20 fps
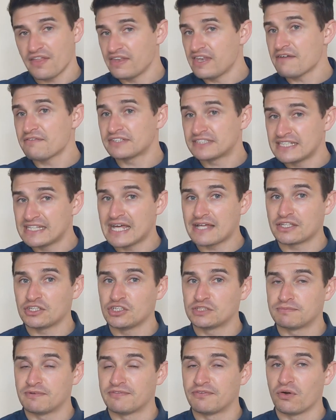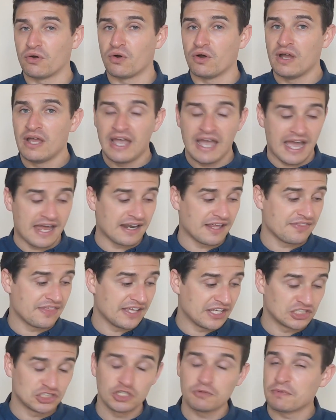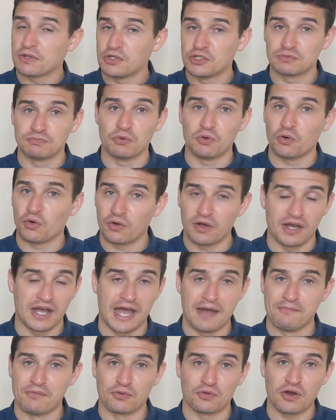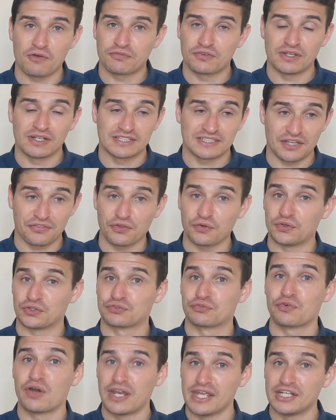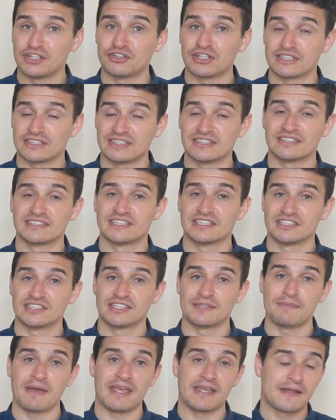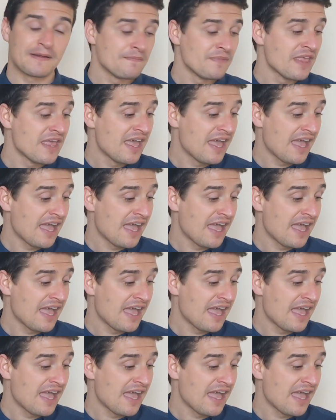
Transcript: Never seen that used before, and I think it should be used more often, because I thought it was a really interesting decision to make.